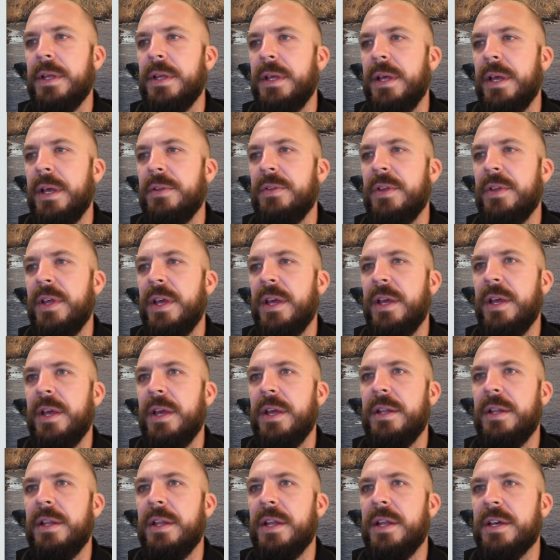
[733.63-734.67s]
And
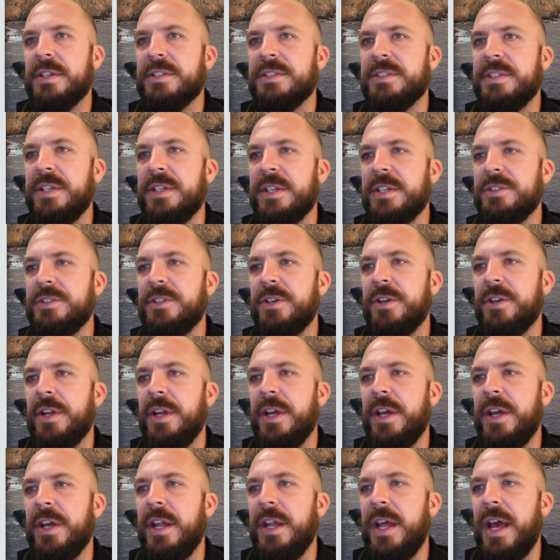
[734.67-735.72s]
then the next thing is you're going
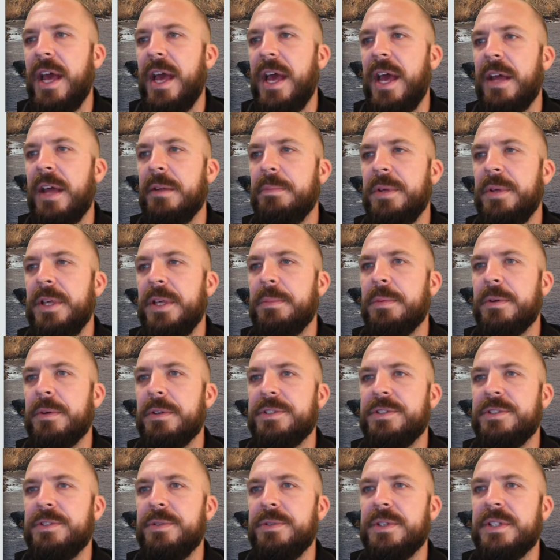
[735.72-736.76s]
to hit add people
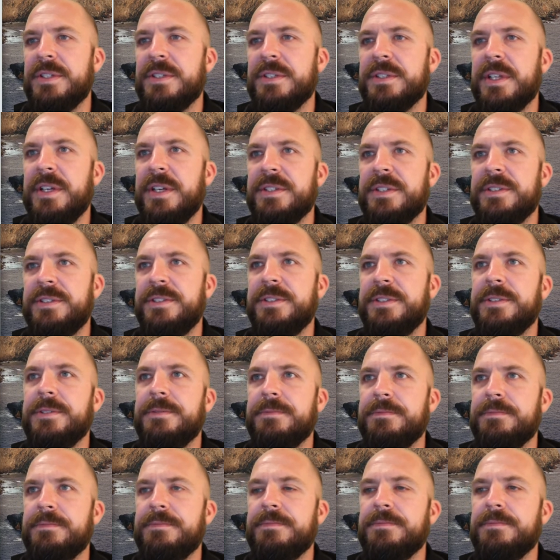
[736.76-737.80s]
to this list.
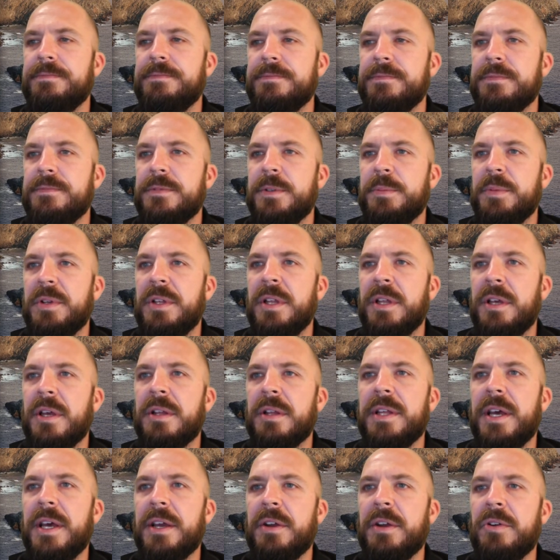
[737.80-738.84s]
I'm going to click
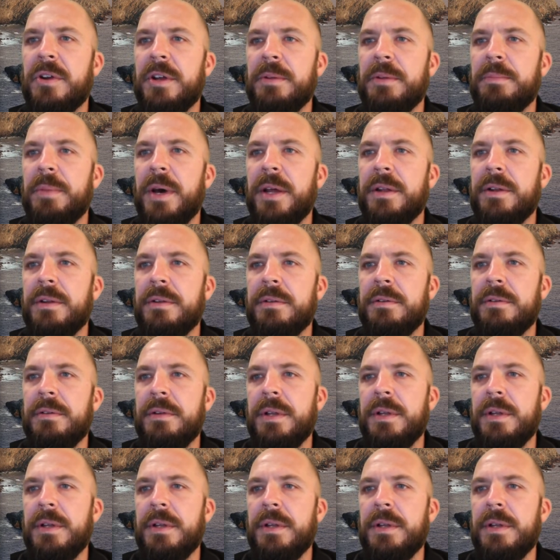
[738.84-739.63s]
on that green button.